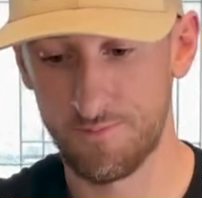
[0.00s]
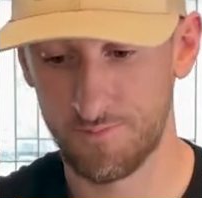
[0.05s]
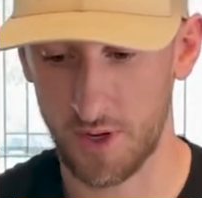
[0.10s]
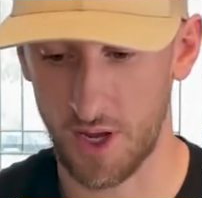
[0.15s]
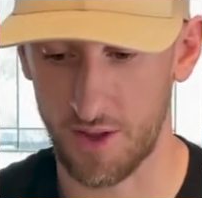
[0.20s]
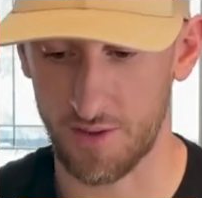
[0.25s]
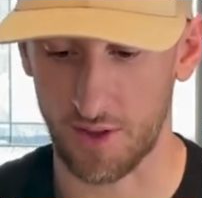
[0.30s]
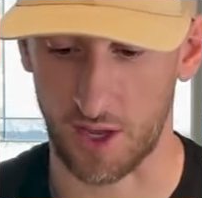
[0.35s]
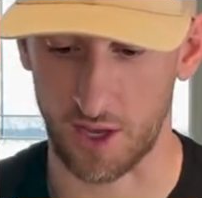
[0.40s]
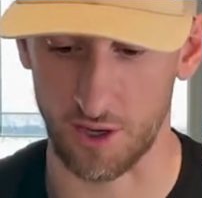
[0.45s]

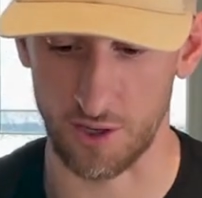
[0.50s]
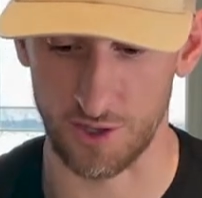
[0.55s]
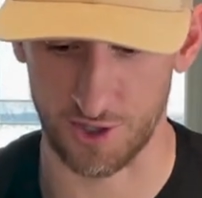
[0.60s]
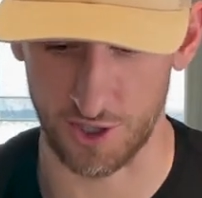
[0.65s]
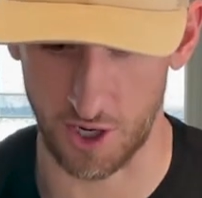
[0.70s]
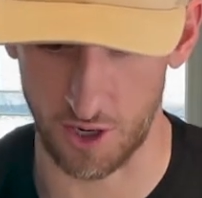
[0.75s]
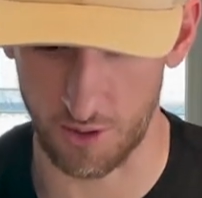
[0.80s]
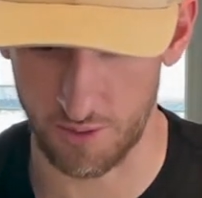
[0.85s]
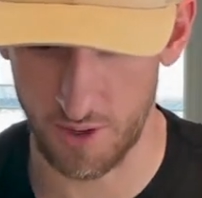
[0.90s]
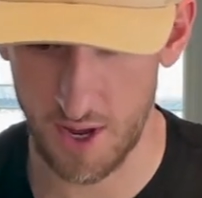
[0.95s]
in the kill
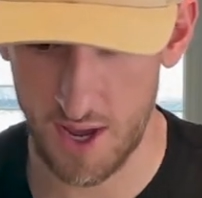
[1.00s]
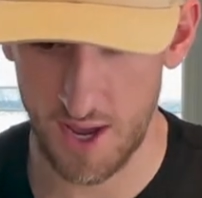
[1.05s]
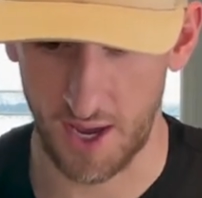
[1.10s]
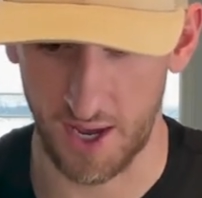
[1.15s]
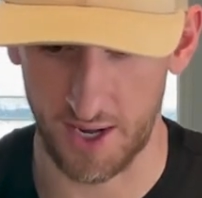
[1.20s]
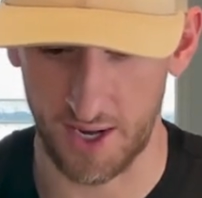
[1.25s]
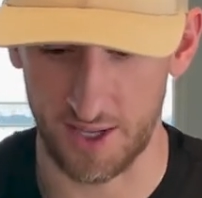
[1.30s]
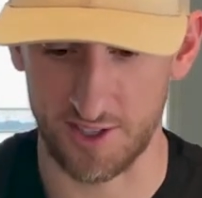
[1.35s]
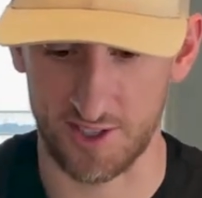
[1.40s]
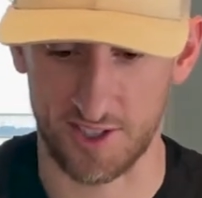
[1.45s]
zone.
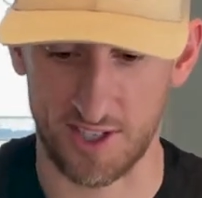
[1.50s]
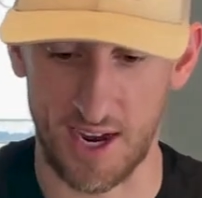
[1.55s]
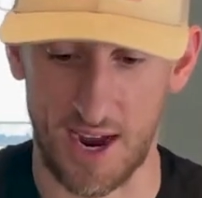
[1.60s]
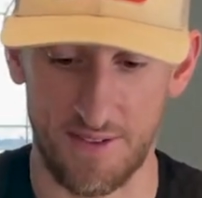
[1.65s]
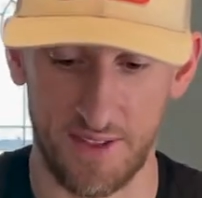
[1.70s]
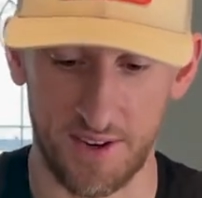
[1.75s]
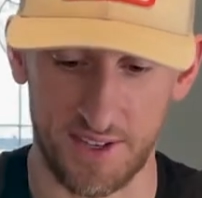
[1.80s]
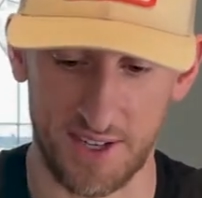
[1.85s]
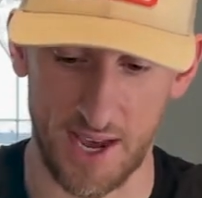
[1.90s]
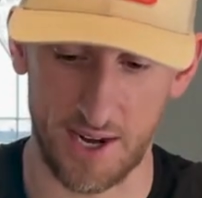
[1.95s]
And inside
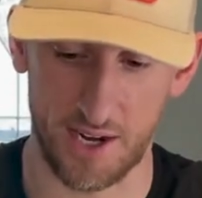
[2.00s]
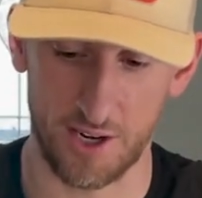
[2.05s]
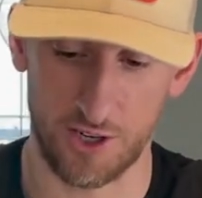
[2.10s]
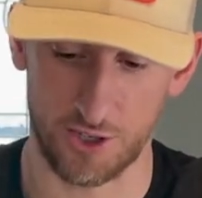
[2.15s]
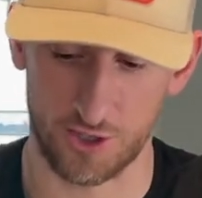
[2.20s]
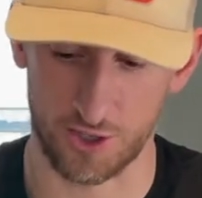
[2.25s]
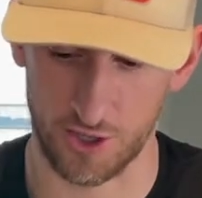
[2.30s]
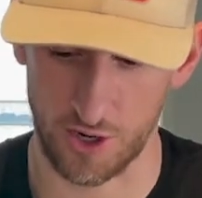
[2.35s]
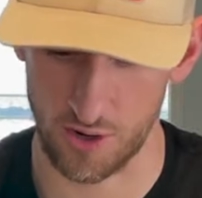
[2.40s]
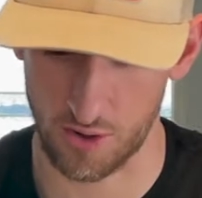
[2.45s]
the 10 inch
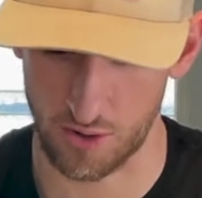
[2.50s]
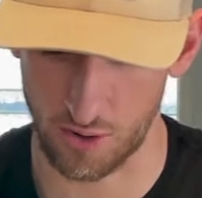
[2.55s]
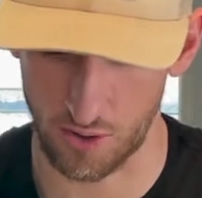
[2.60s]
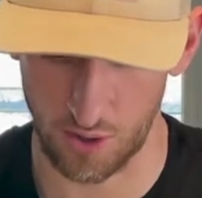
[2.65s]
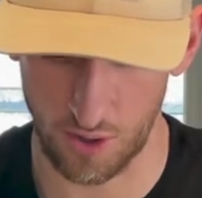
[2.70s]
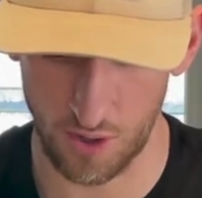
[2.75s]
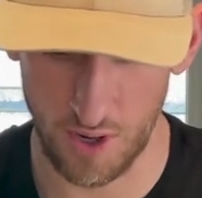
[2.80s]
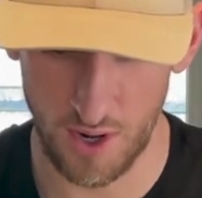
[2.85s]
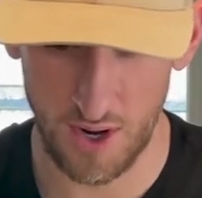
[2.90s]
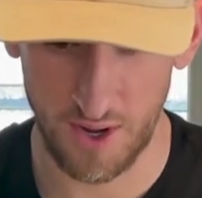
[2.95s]

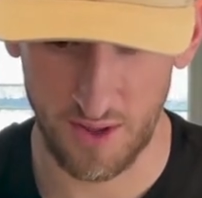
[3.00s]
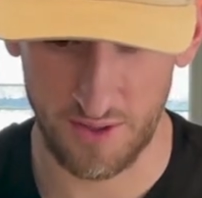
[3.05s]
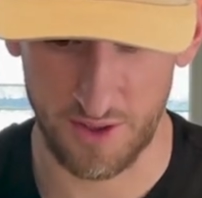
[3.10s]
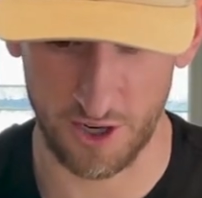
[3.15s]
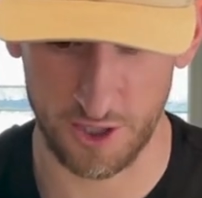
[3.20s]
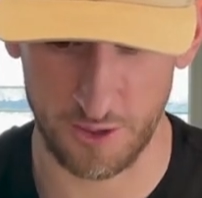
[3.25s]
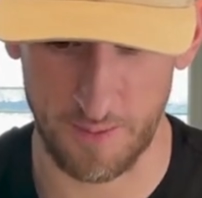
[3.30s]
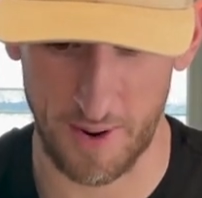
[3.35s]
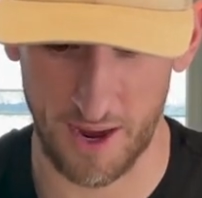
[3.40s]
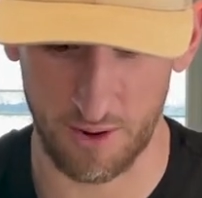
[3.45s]
circle,
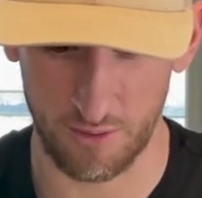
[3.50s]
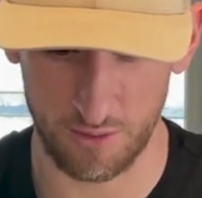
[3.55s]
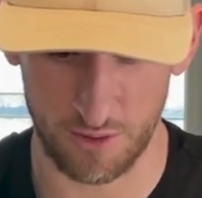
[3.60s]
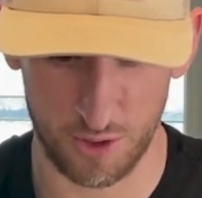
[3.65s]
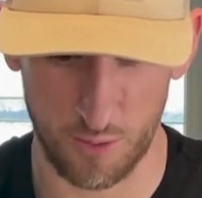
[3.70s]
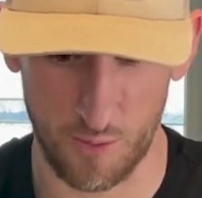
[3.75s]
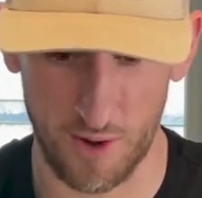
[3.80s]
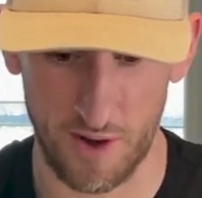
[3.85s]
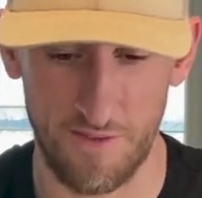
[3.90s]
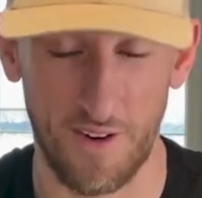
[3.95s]
there's about
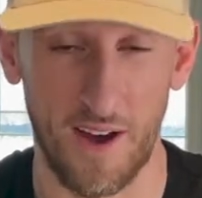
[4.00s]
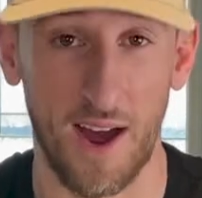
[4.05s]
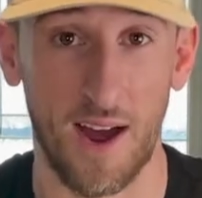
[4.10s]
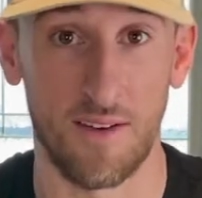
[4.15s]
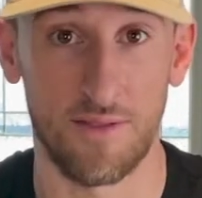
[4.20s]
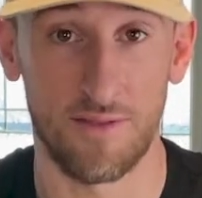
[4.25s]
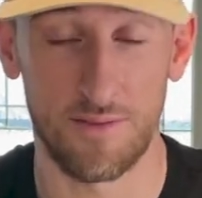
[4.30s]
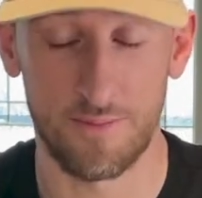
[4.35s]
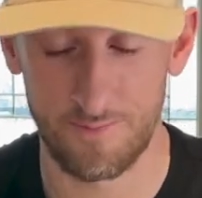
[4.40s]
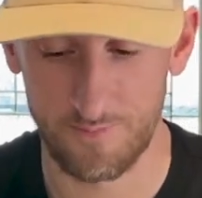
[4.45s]

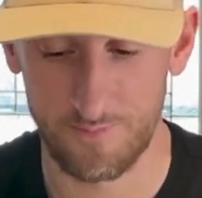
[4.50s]
25.